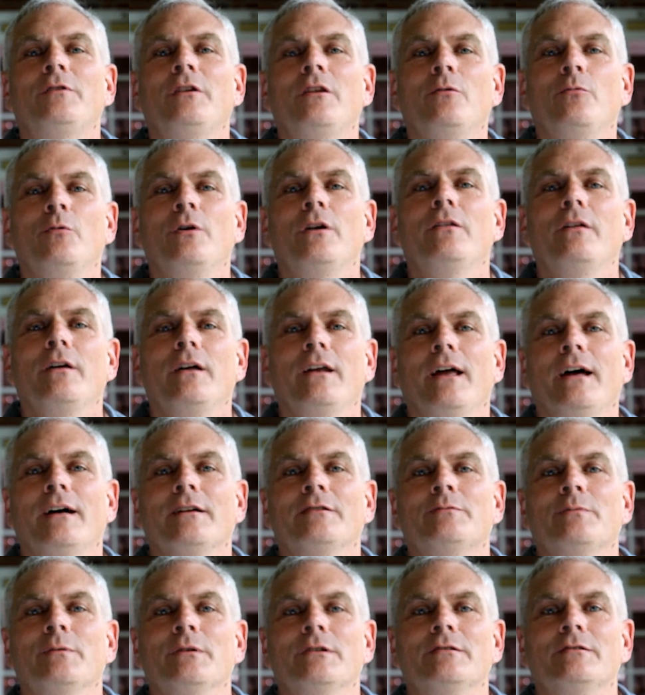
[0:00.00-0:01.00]
Welcome to the
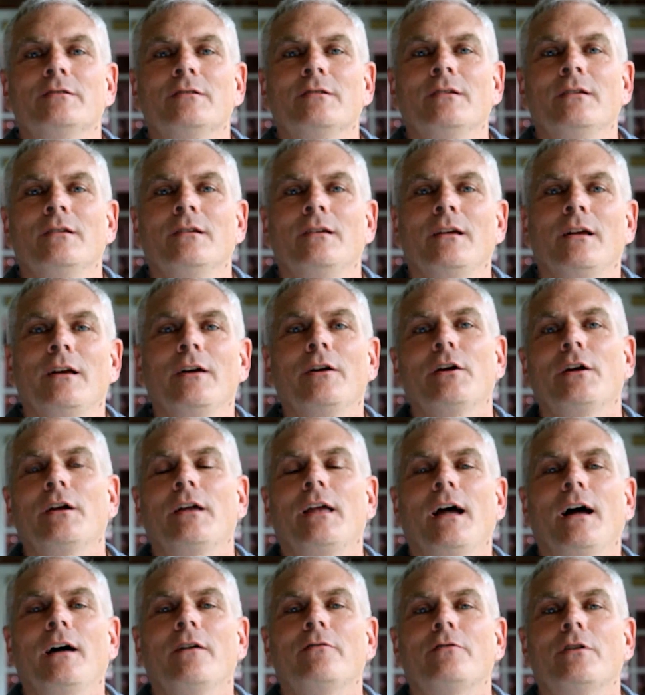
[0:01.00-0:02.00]
weekly announcements
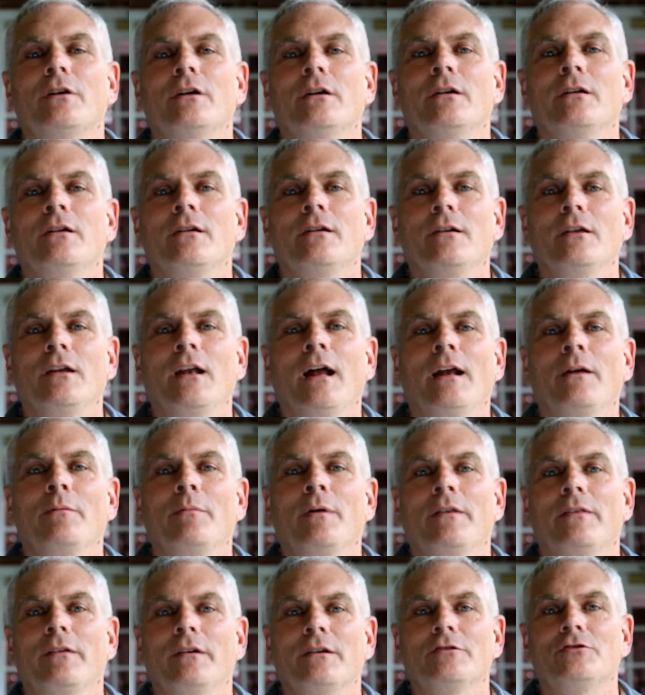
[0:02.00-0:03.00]
here at Calvary
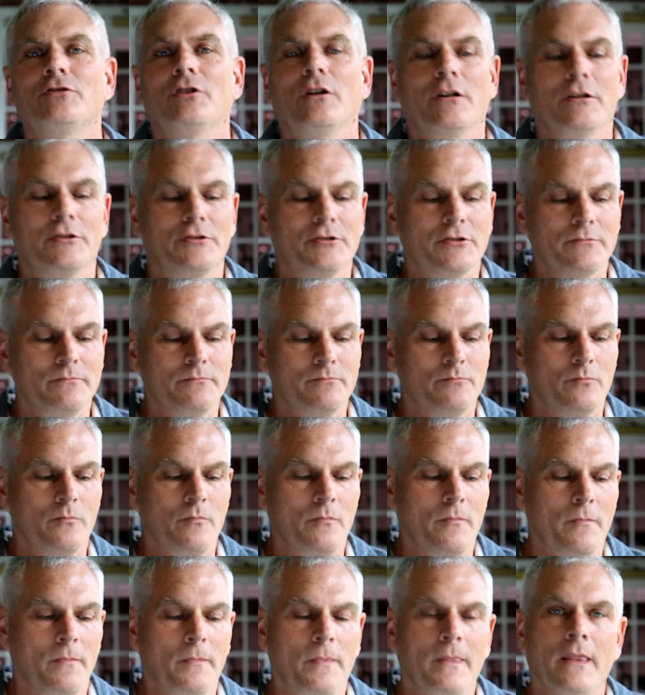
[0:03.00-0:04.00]
United Methodist Church.
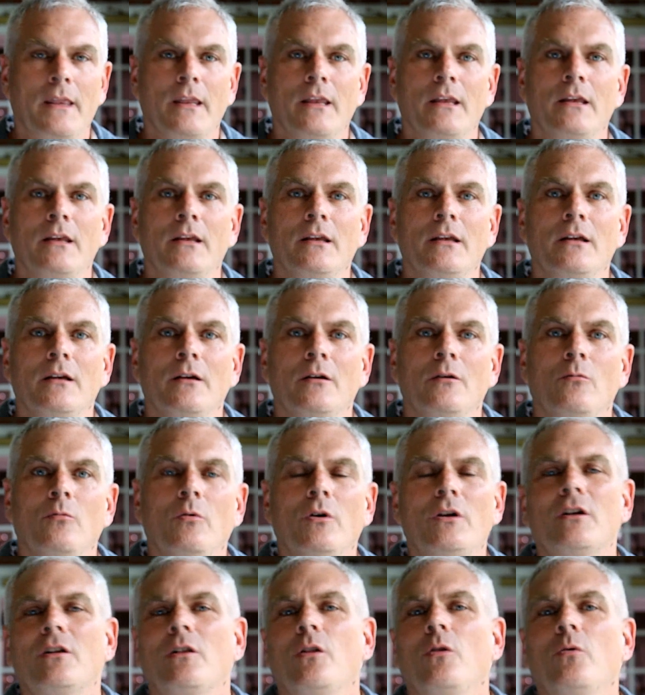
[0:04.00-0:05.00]

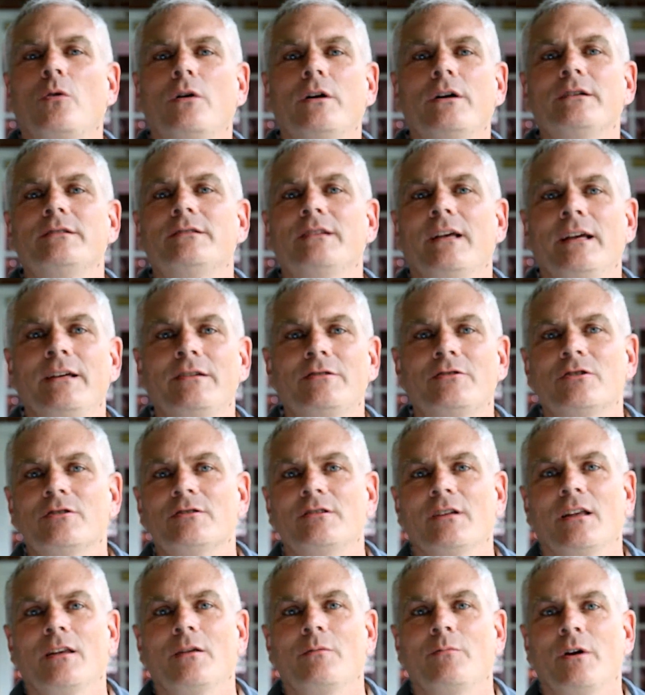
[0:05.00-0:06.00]
What a glorious
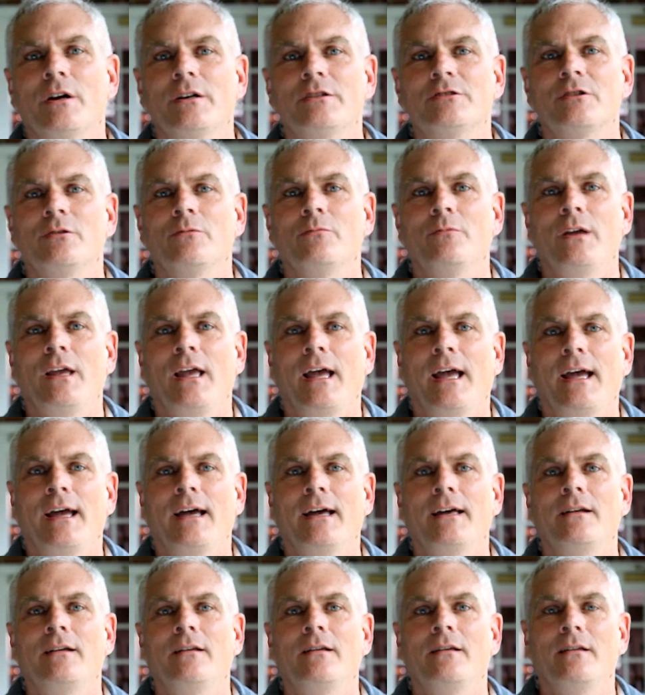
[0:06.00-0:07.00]
Easter celebration we
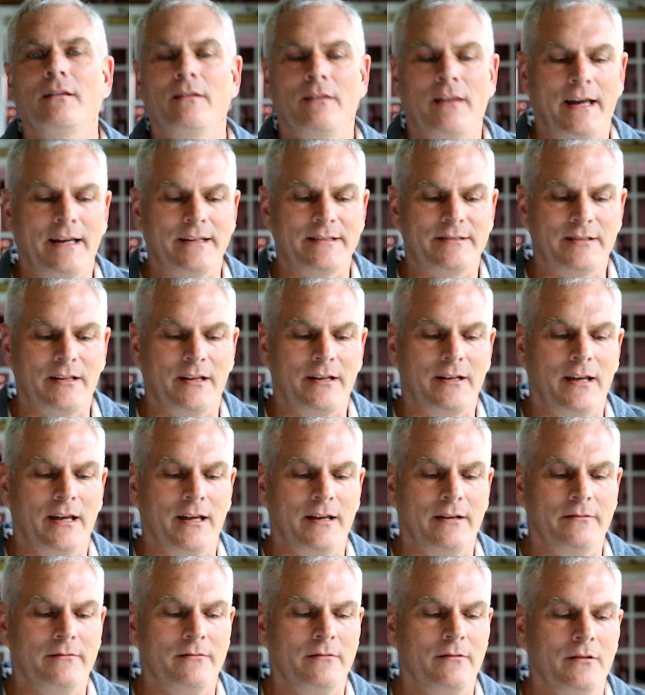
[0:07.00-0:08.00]
had last
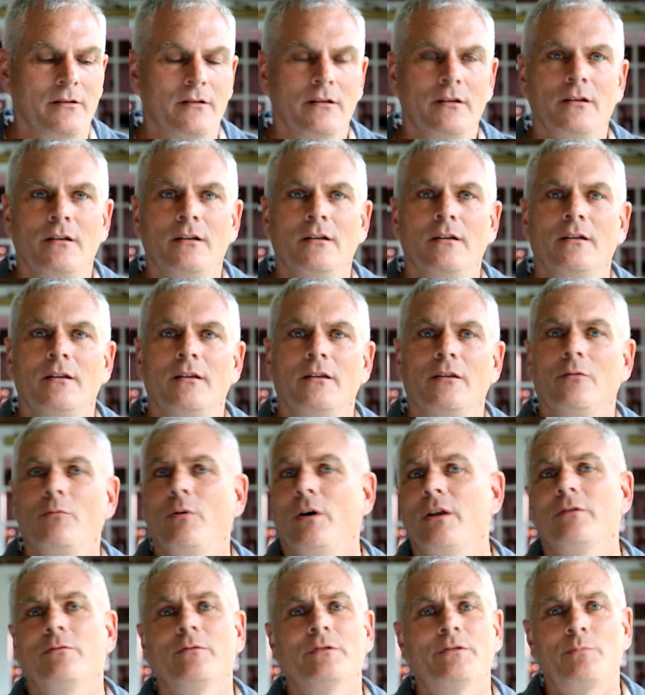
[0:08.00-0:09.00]
Sunday.
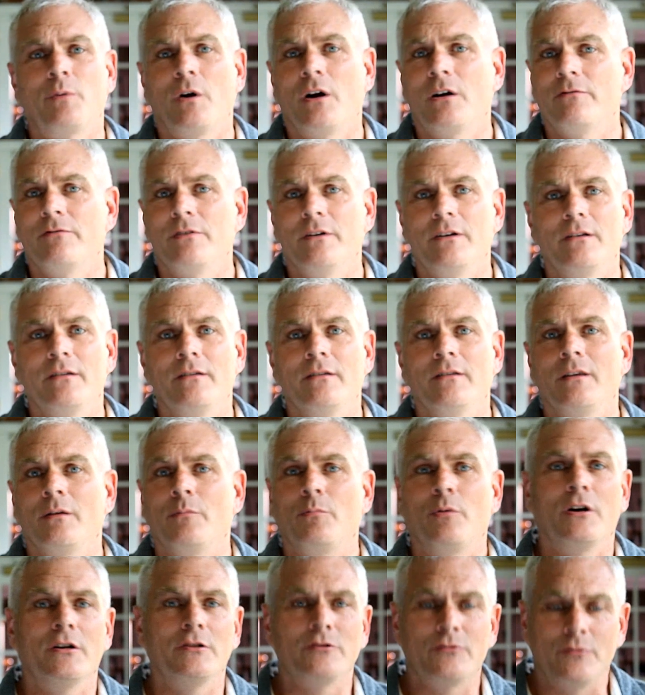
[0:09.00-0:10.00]
The weather was
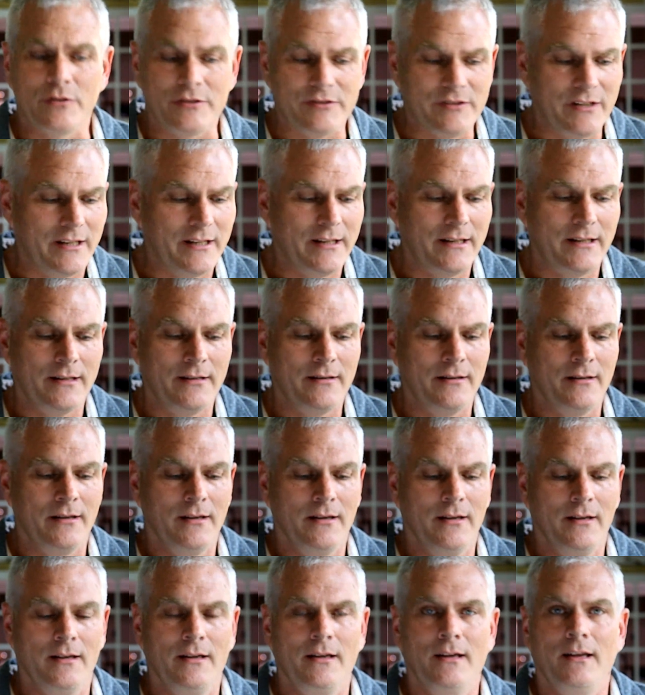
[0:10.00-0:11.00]
perfect, the birds were
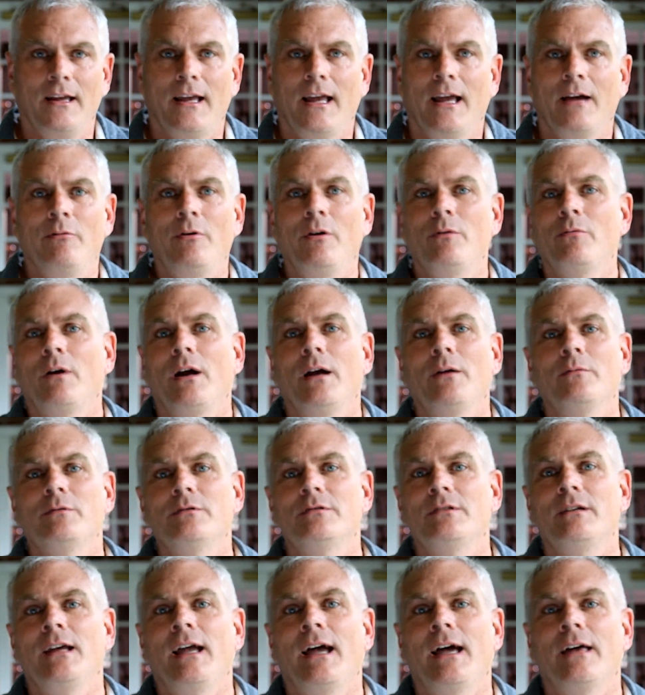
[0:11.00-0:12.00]
singing, and we
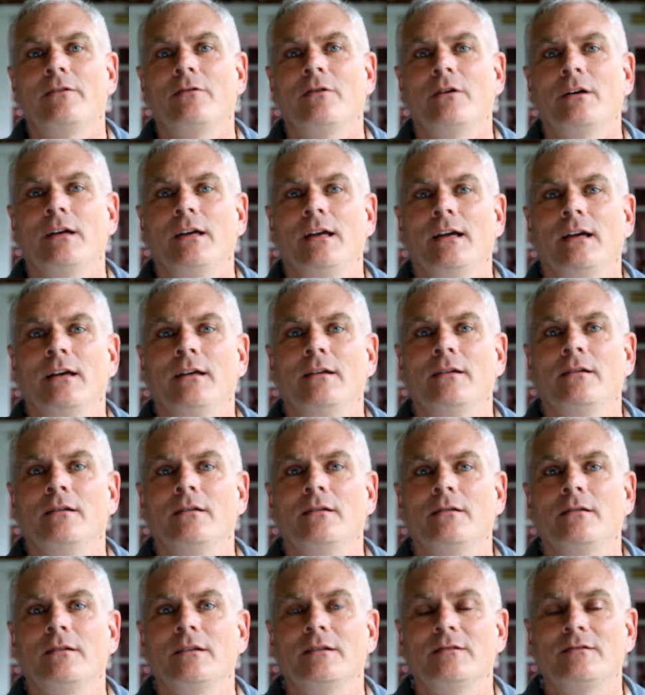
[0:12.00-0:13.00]
were able to gather
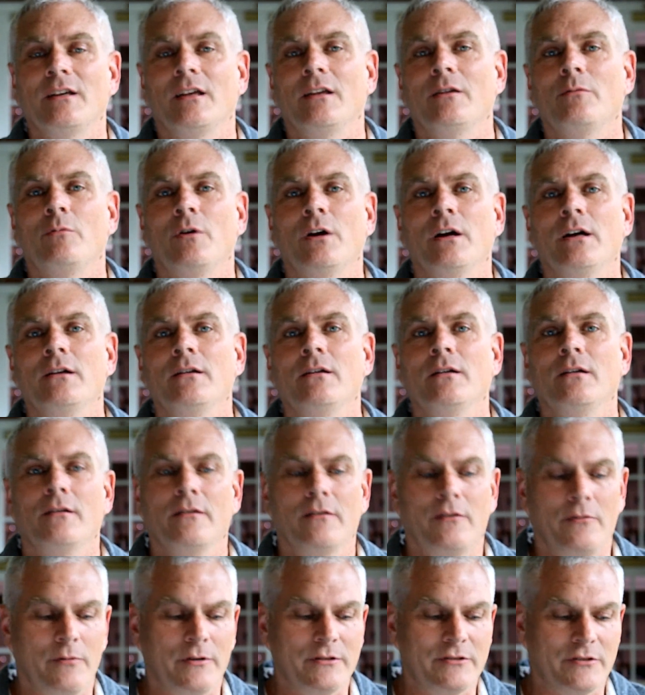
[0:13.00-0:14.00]
again to
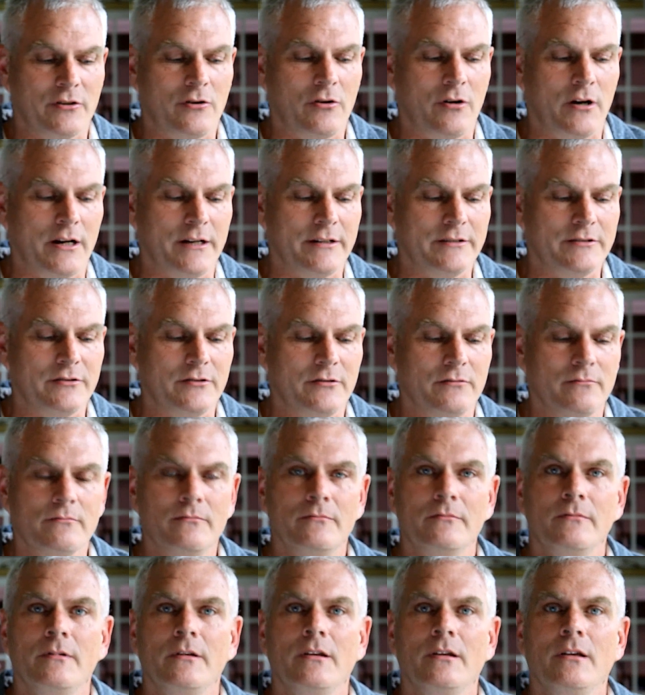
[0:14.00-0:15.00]
celebrate the risen
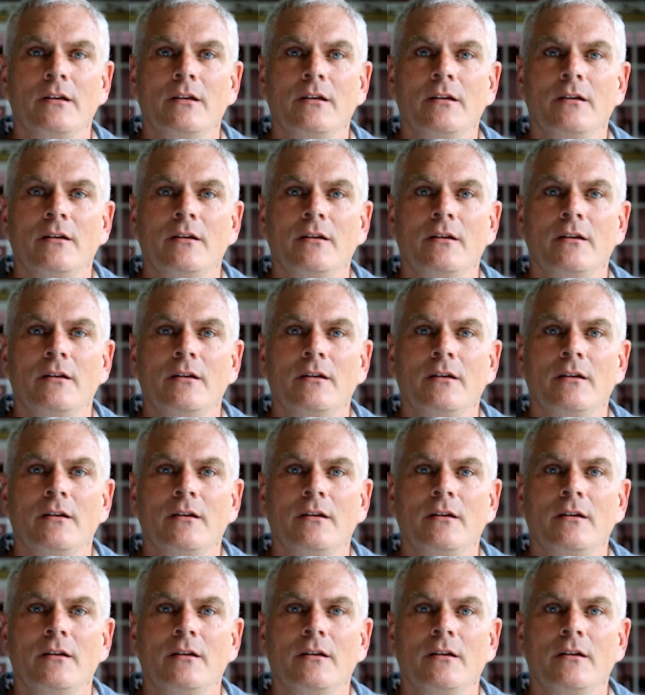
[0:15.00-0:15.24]
Christ.